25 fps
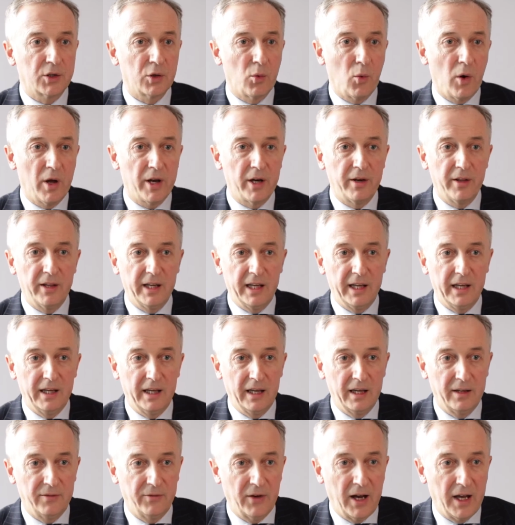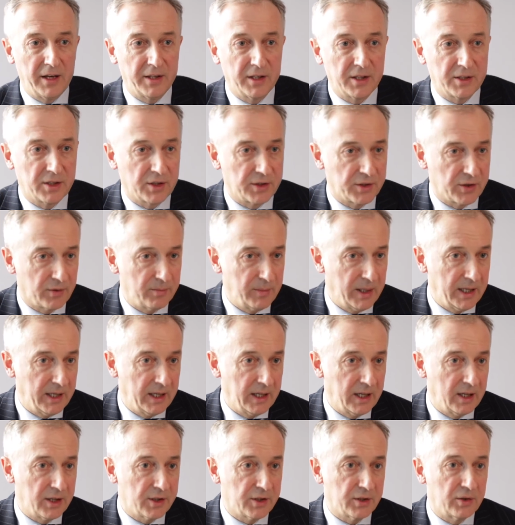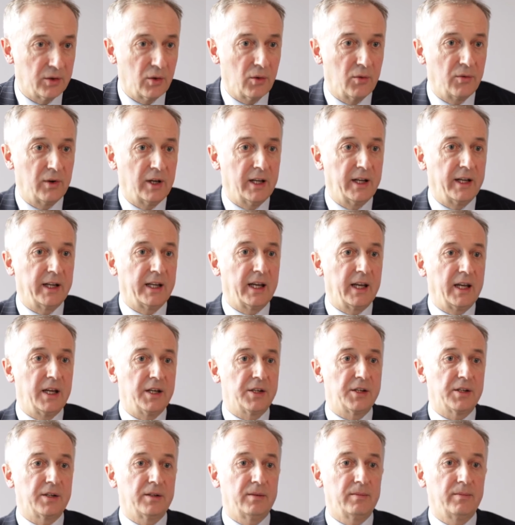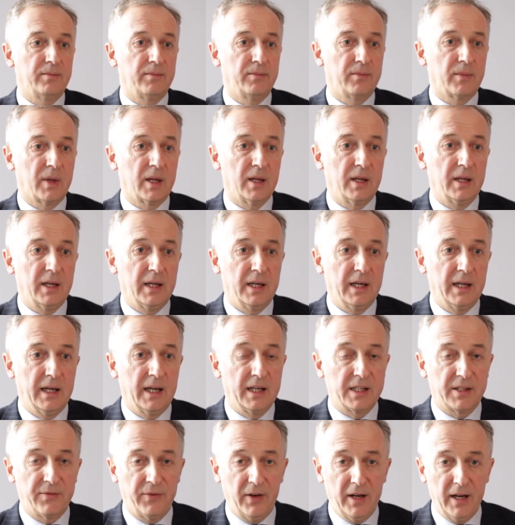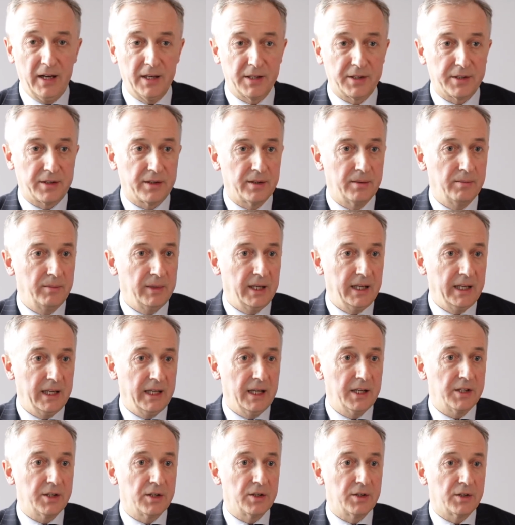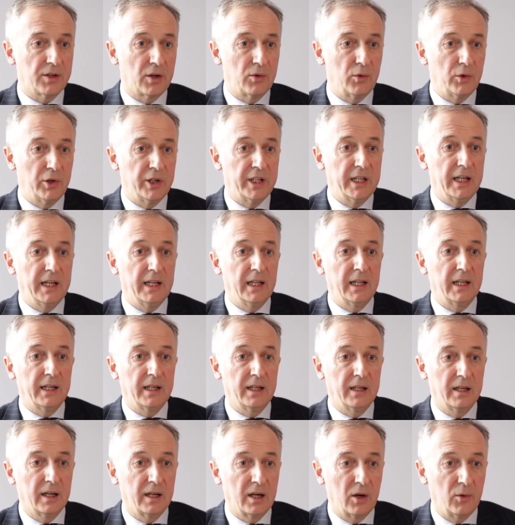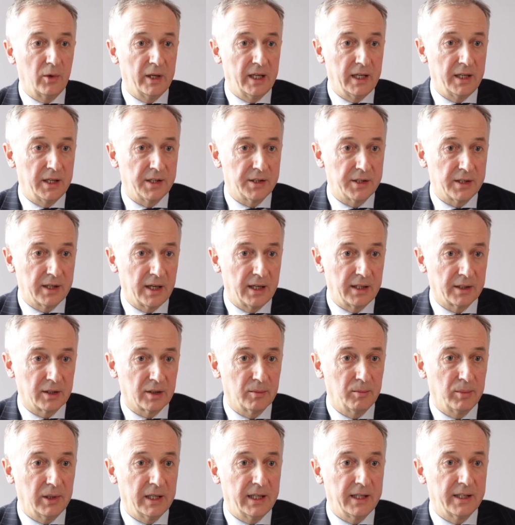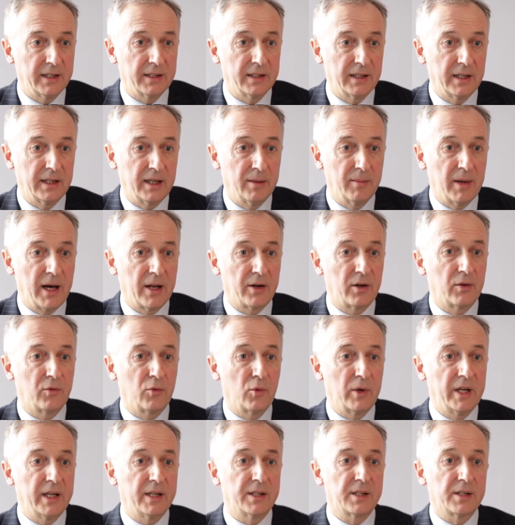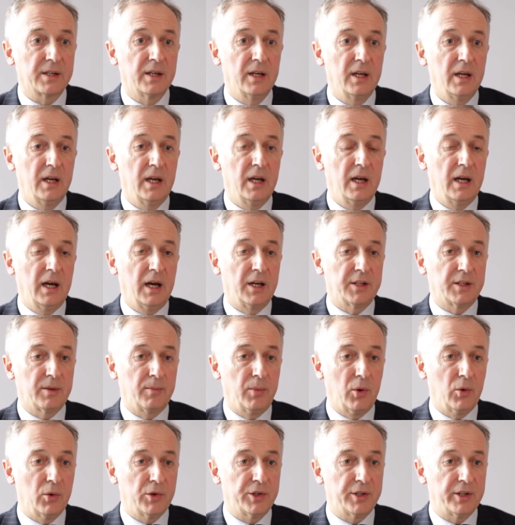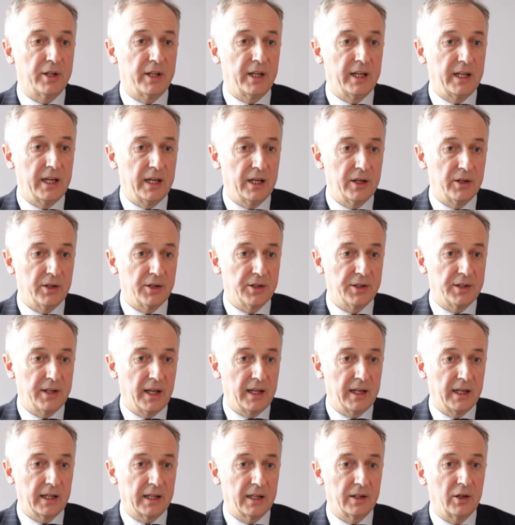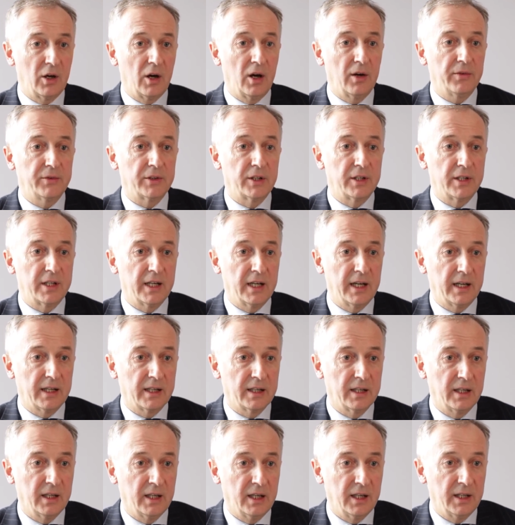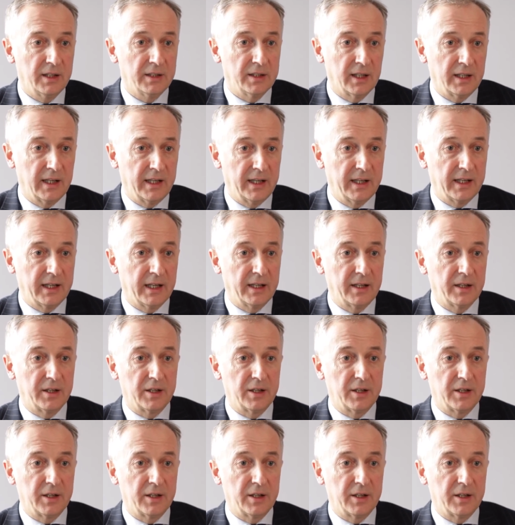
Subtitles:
what are the advantages of mediation over litigation? It's fast. Mediations are routinely arranged and completed in a matter of weeks, as opposed to the years that it can often take to litigate a